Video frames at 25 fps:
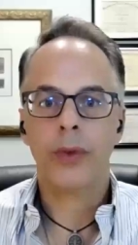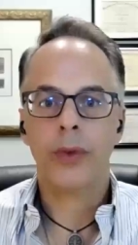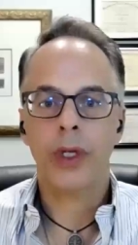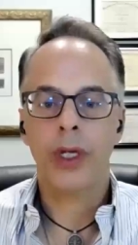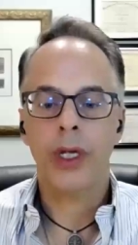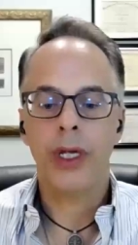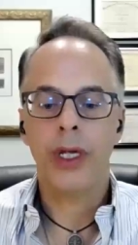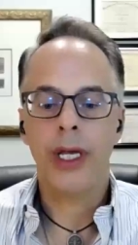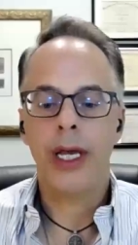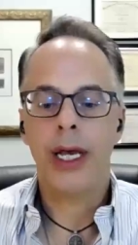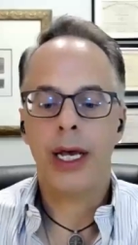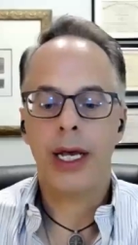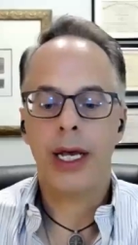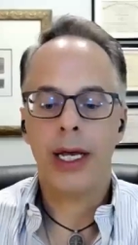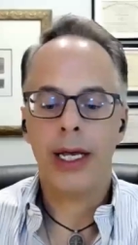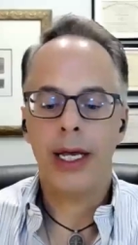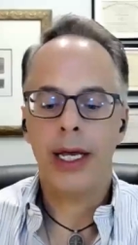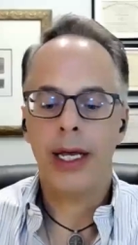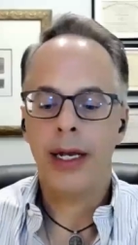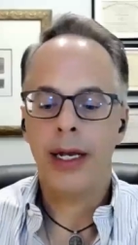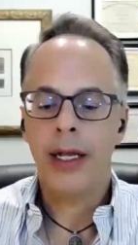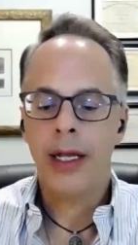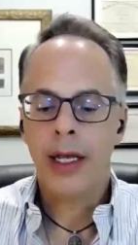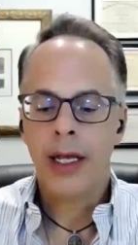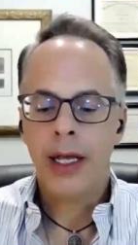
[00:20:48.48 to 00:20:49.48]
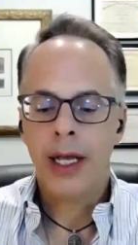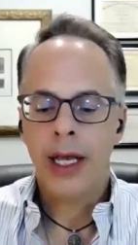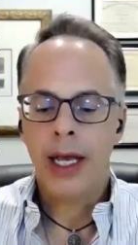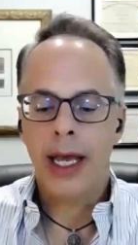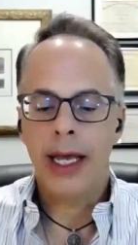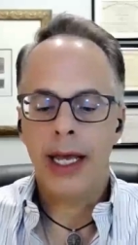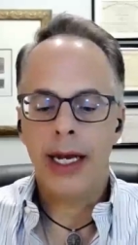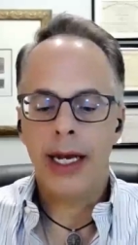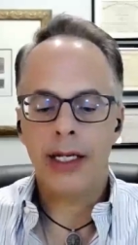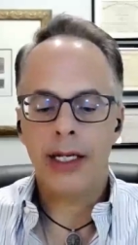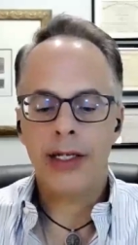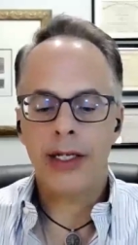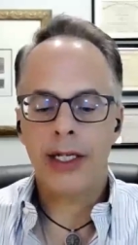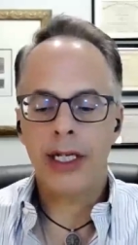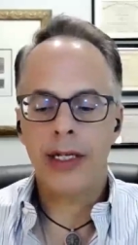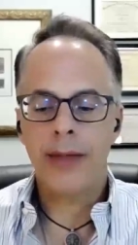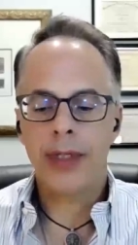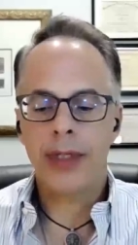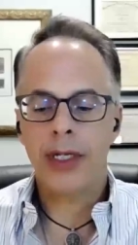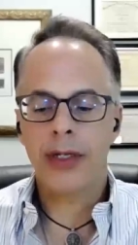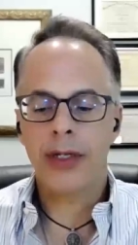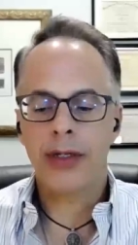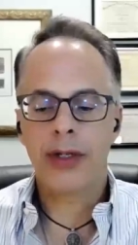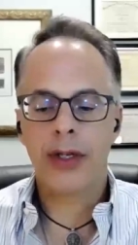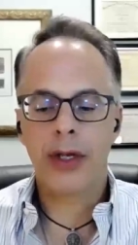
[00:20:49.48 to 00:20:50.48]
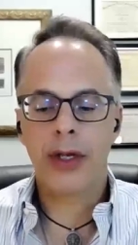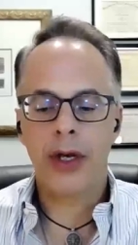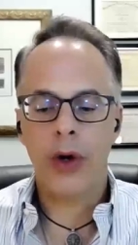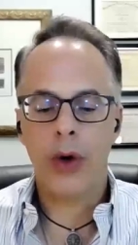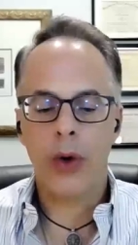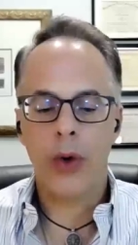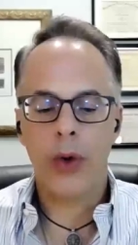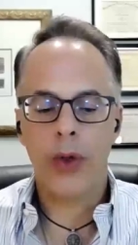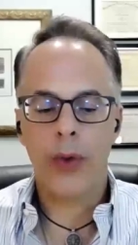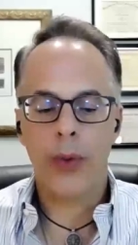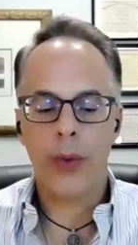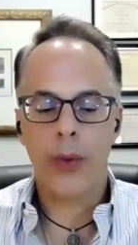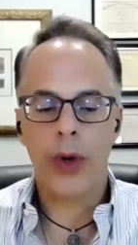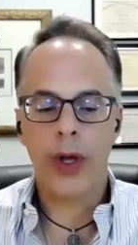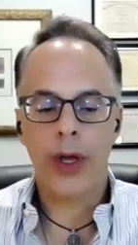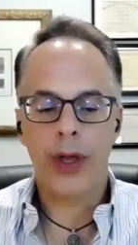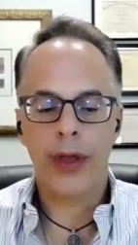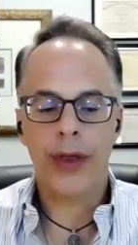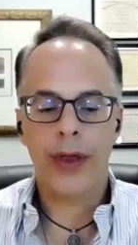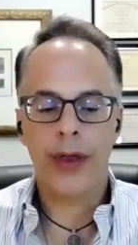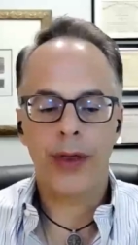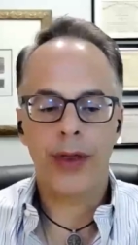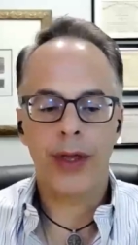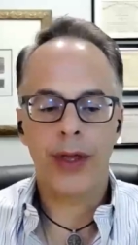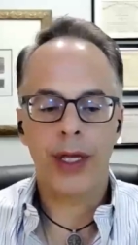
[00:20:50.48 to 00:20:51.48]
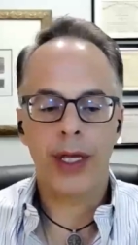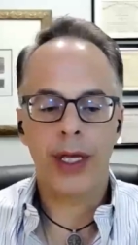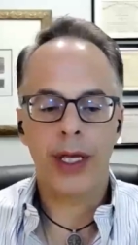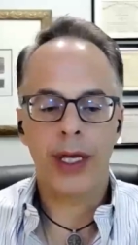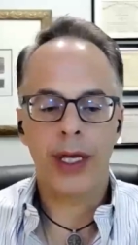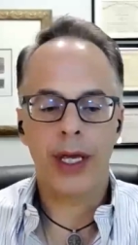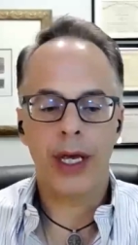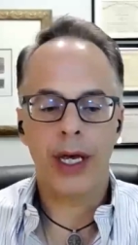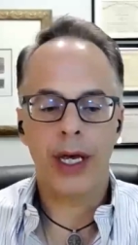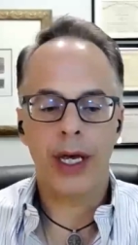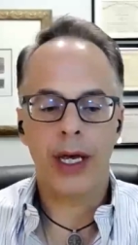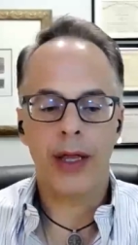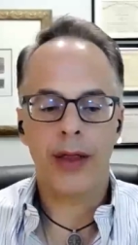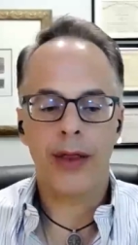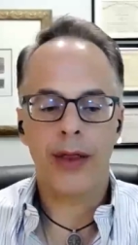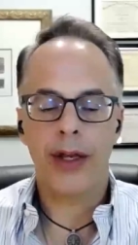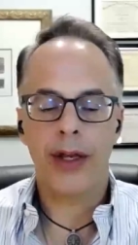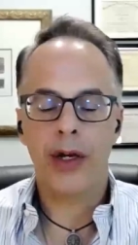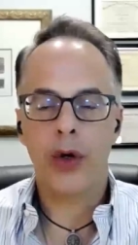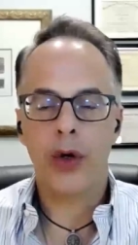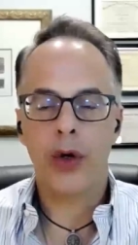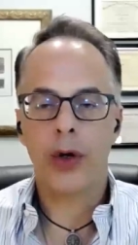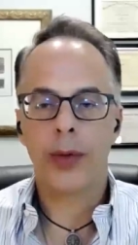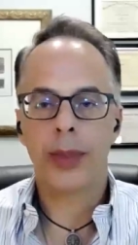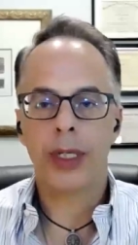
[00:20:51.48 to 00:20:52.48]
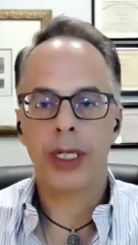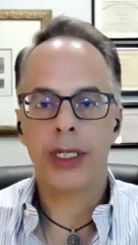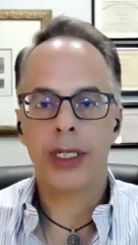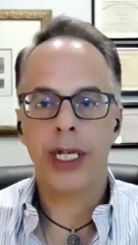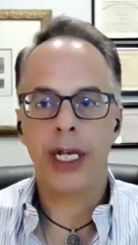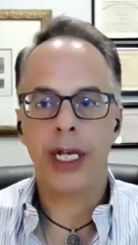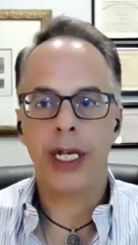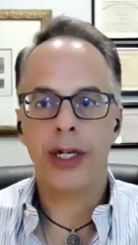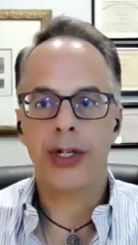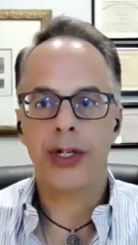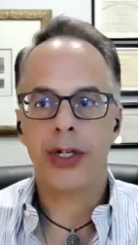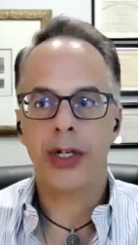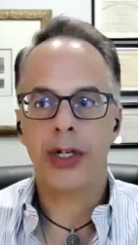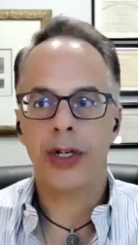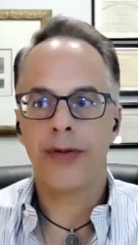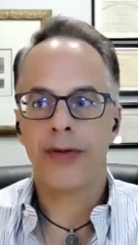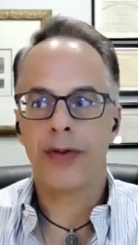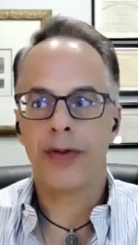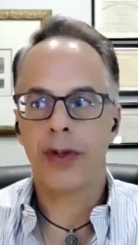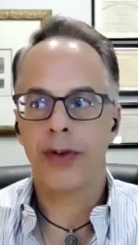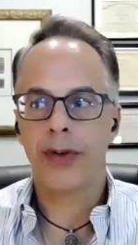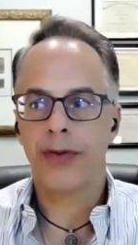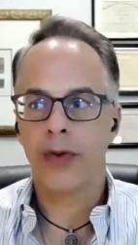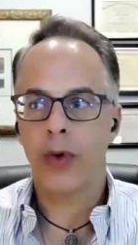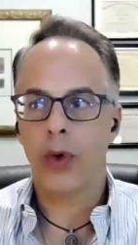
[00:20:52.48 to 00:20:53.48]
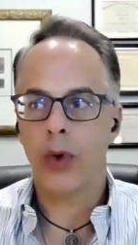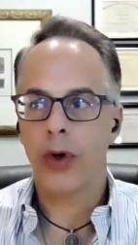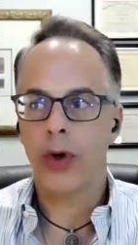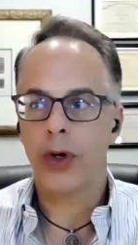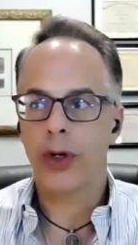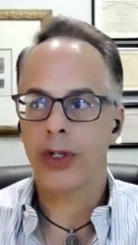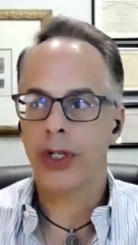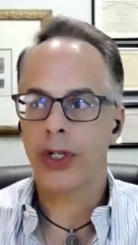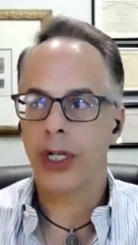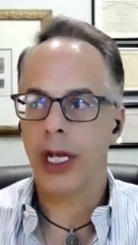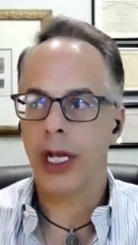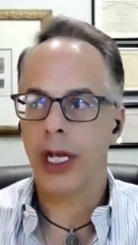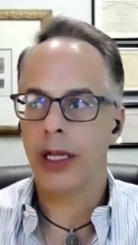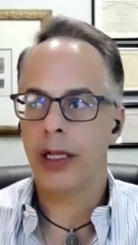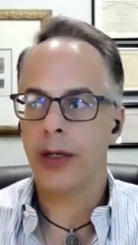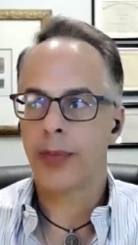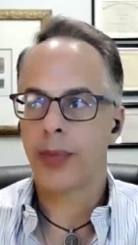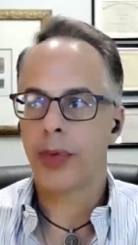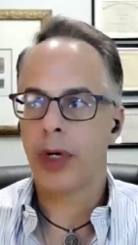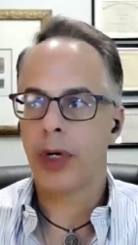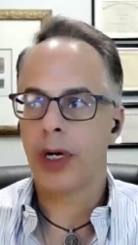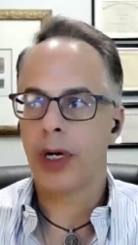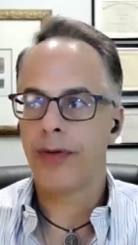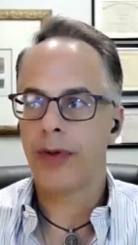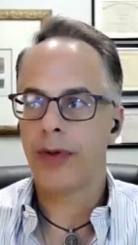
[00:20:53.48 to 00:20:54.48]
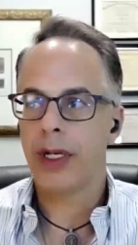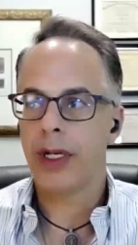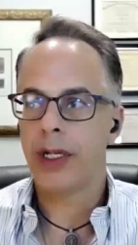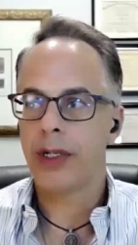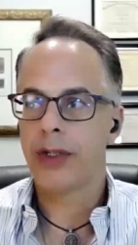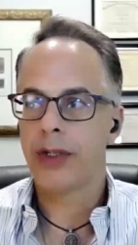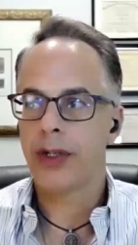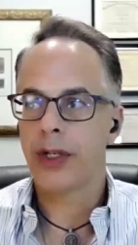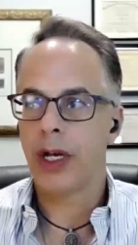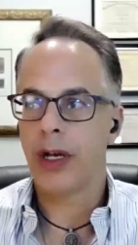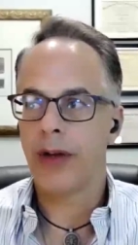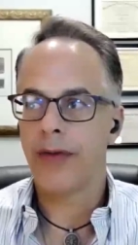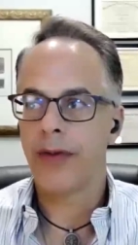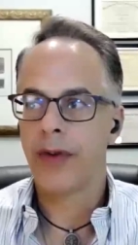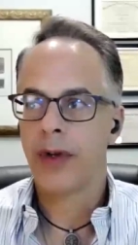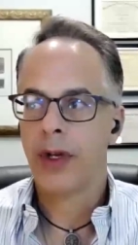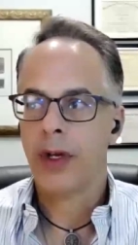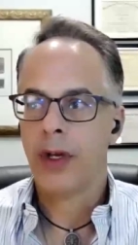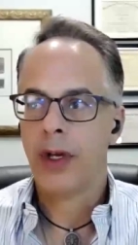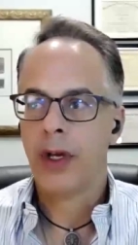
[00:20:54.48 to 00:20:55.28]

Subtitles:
Yeah, and it seems as though with the normalization of divorce and the prevalence of